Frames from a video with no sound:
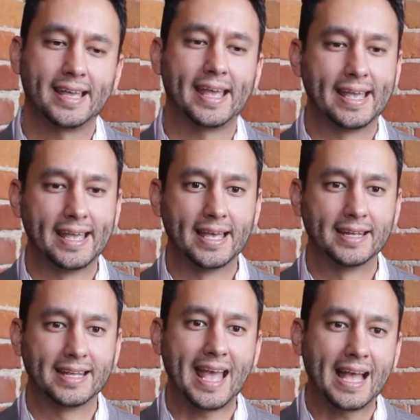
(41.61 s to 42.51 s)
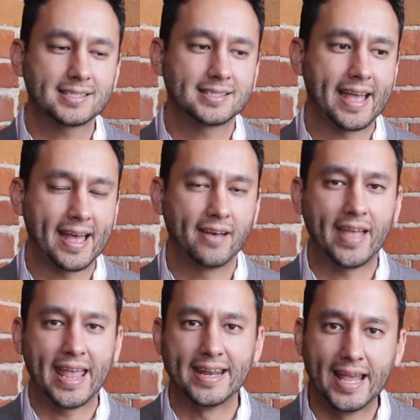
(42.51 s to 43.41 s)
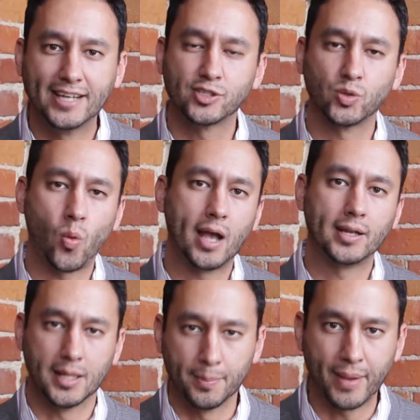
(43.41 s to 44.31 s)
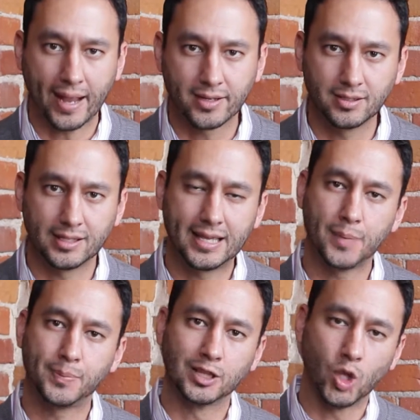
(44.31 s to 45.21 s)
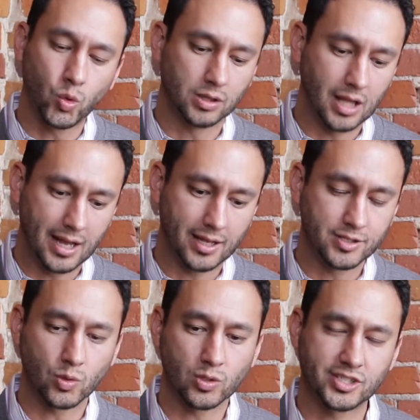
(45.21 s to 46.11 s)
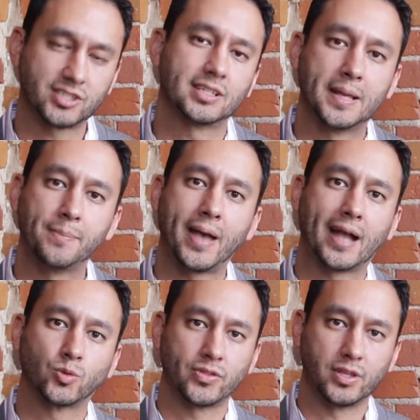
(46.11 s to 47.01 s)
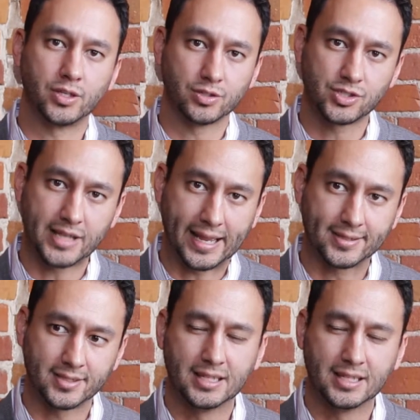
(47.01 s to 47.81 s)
And it has to have a nationwide impact. It can't be localized or just an impact within your state.